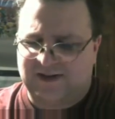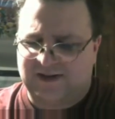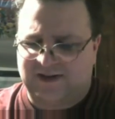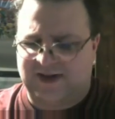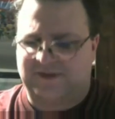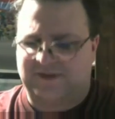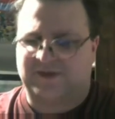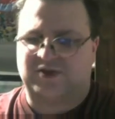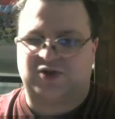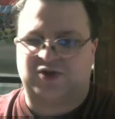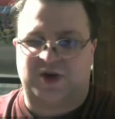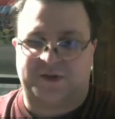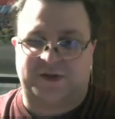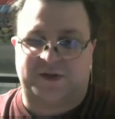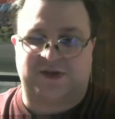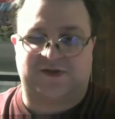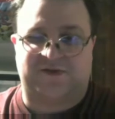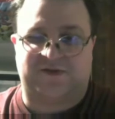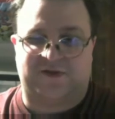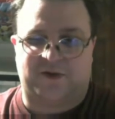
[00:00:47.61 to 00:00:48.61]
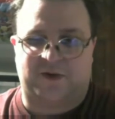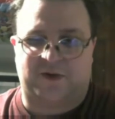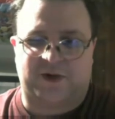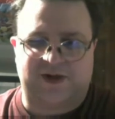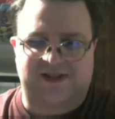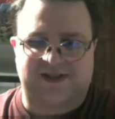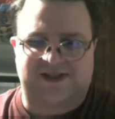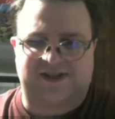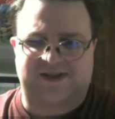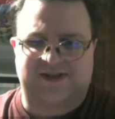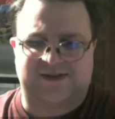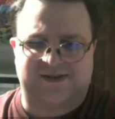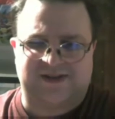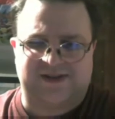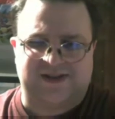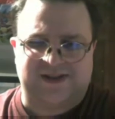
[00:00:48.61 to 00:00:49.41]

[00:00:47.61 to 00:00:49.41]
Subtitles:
Like, with Tremors 4, it's